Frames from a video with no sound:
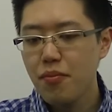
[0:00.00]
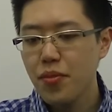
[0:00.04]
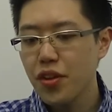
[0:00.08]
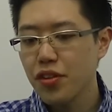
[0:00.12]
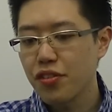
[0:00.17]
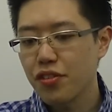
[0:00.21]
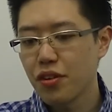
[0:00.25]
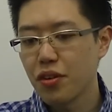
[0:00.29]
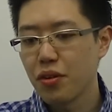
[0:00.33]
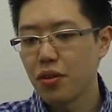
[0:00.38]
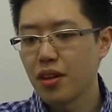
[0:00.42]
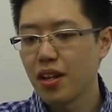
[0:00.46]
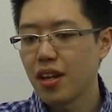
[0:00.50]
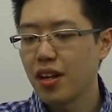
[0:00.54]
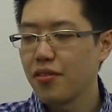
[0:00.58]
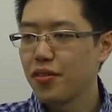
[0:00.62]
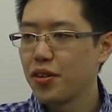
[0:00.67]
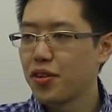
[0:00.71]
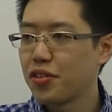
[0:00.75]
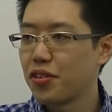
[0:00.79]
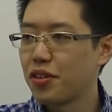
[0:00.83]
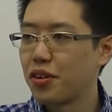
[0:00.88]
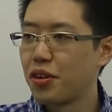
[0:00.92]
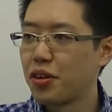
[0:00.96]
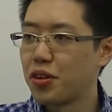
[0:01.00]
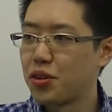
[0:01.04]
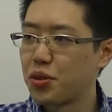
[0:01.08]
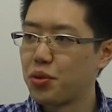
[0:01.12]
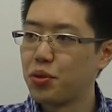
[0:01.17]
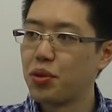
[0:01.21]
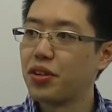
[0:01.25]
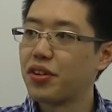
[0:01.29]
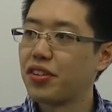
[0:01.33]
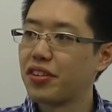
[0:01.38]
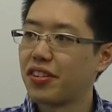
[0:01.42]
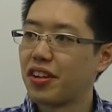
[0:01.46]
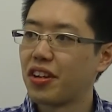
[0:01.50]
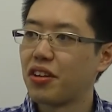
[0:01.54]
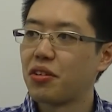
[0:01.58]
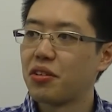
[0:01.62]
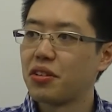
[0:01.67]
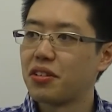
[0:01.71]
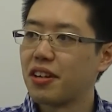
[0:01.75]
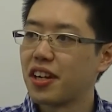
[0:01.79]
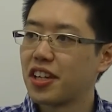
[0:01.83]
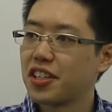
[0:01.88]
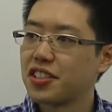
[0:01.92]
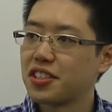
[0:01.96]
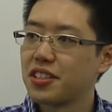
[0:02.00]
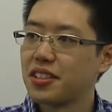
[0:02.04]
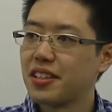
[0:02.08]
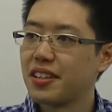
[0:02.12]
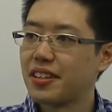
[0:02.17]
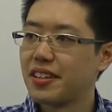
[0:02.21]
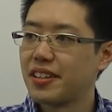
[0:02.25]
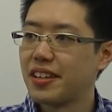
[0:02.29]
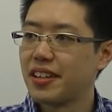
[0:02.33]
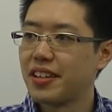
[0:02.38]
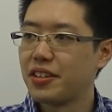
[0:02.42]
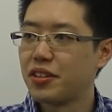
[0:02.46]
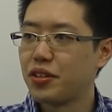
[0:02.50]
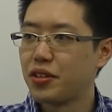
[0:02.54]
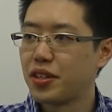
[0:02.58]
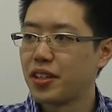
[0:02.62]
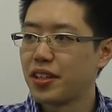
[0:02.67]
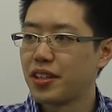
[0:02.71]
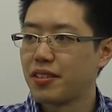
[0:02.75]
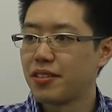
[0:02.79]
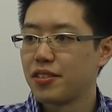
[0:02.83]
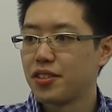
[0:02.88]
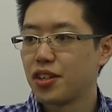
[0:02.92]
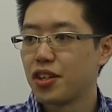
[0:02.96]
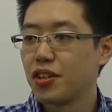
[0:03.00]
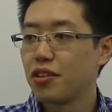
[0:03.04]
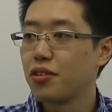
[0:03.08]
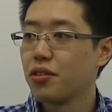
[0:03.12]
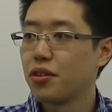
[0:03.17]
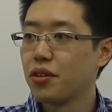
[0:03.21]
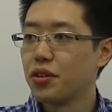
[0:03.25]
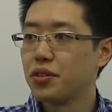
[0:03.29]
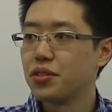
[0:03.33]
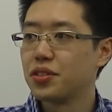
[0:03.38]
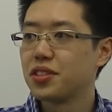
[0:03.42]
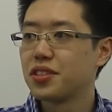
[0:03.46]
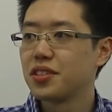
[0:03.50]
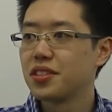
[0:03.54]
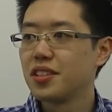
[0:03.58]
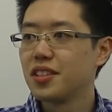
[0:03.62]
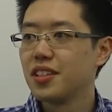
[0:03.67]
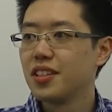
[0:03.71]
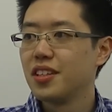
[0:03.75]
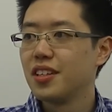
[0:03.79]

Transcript: So a lot of those are towards a single direction, and you can juggle those